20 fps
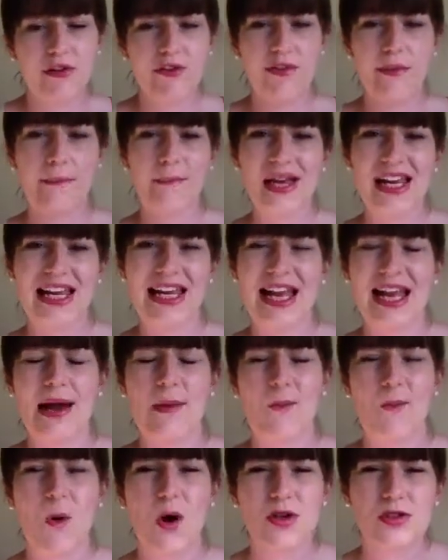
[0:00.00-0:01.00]
For me,
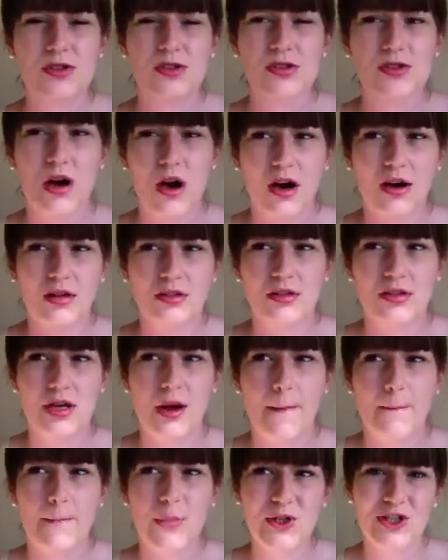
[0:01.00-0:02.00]
it was
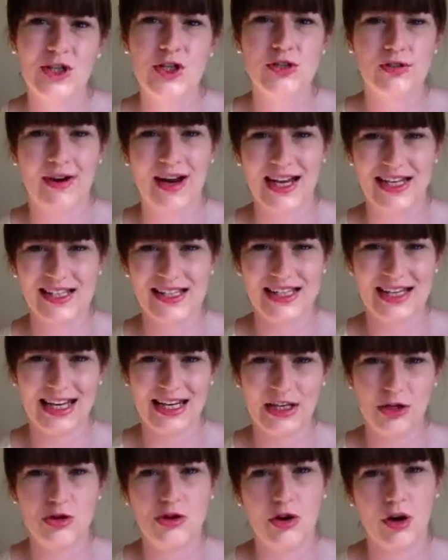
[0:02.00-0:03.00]
not moisturising
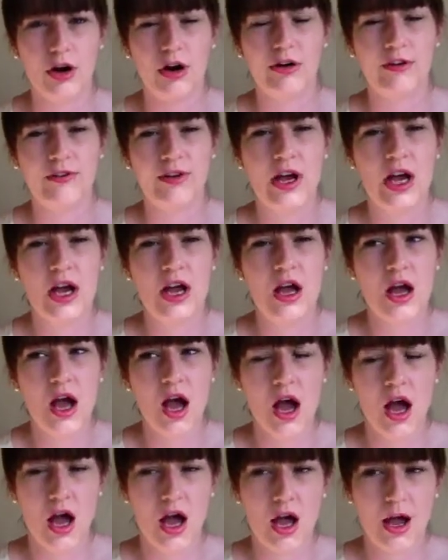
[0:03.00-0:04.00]
enough,
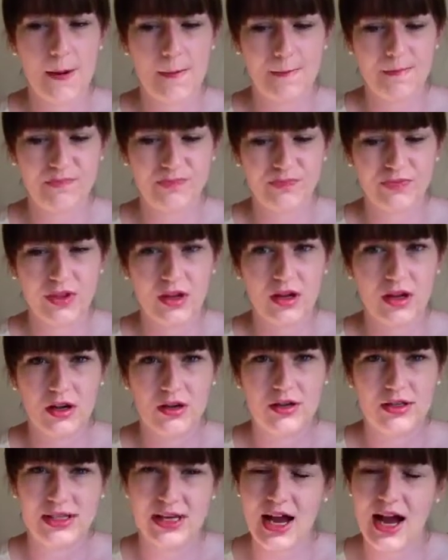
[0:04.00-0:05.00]

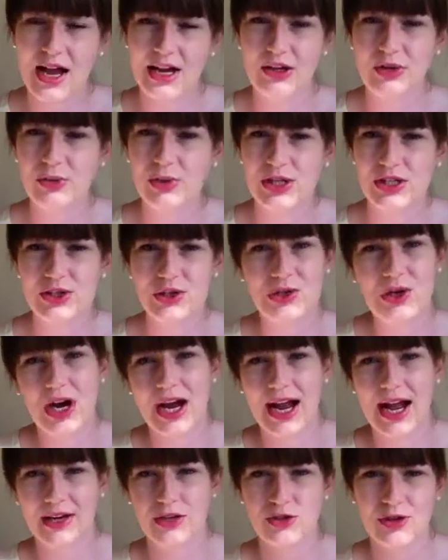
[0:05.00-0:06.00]
because I always thought
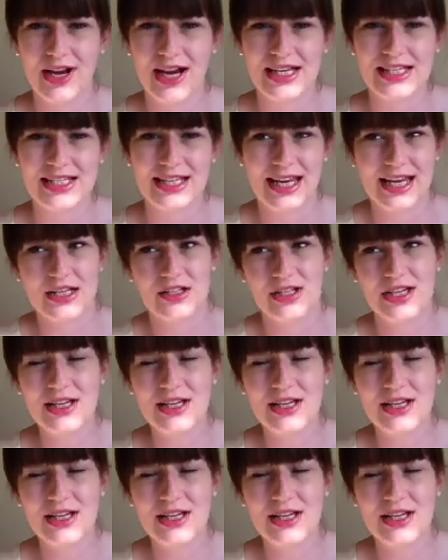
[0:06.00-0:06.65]
I had dry skin.